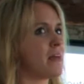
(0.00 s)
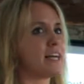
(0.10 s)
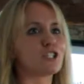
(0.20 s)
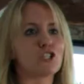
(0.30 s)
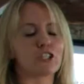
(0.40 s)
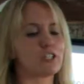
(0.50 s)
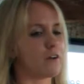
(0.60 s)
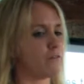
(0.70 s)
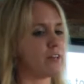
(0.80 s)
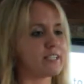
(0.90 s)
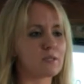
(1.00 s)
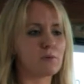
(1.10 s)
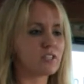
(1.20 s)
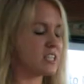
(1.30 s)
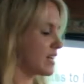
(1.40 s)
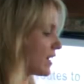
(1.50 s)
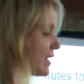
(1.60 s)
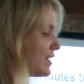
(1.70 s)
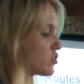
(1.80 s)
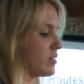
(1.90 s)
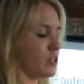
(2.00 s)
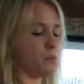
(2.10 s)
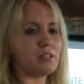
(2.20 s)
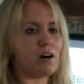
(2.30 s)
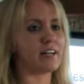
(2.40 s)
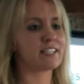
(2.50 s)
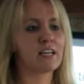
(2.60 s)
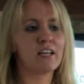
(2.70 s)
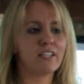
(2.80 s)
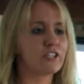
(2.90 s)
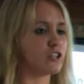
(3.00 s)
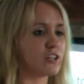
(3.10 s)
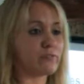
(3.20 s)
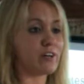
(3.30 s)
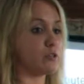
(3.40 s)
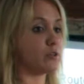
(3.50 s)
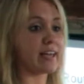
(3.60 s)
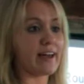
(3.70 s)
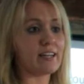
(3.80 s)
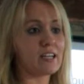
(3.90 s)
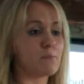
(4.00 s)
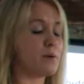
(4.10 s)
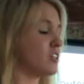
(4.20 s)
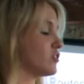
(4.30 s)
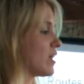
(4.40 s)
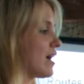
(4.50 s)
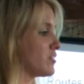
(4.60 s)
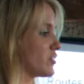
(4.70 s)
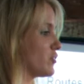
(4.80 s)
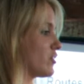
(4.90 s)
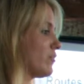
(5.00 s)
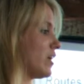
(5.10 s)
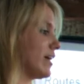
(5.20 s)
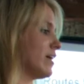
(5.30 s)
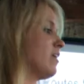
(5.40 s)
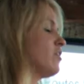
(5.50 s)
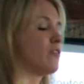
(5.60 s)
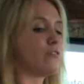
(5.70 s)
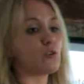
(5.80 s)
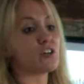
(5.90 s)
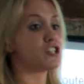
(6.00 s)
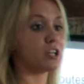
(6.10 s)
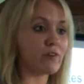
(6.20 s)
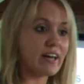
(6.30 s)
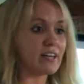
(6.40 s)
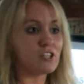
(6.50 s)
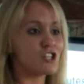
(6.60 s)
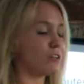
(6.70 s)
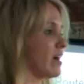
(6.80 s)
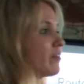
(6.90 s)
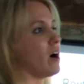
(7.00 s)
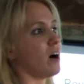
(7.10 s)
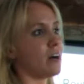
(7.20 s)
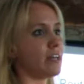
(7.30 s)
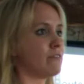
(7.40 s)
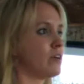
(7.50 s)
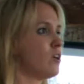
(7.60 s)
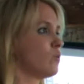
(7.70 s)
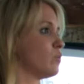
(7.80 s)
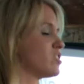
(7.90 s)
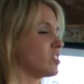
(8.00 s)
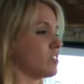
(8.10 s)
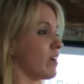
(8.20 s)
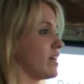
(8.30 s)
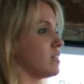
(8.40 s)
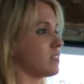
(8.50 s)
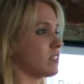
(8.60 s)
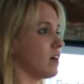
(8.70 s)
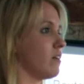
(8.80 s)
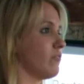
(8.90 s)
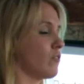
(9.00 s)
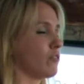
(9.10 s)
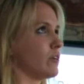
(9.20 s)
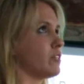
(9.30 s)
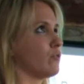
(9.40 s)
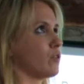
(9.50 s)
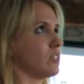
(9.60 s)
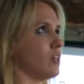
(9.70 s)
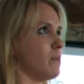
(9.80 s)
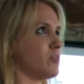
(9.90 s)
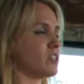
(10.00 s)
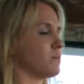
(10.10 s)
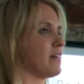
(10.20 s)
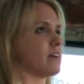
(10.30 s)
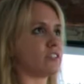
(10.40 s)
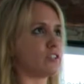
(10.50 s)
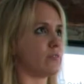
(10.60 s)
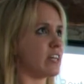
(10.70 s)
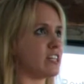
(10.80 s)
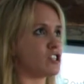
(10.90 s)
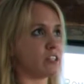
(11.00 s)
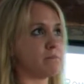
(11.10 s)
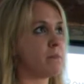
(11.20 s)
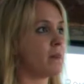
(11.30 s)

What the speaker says: it's just not feasible to get each little plot certified organic because you have to certify the foraging range around the hive, which is the radius of 3 to 4 kilometers, depending on the certification,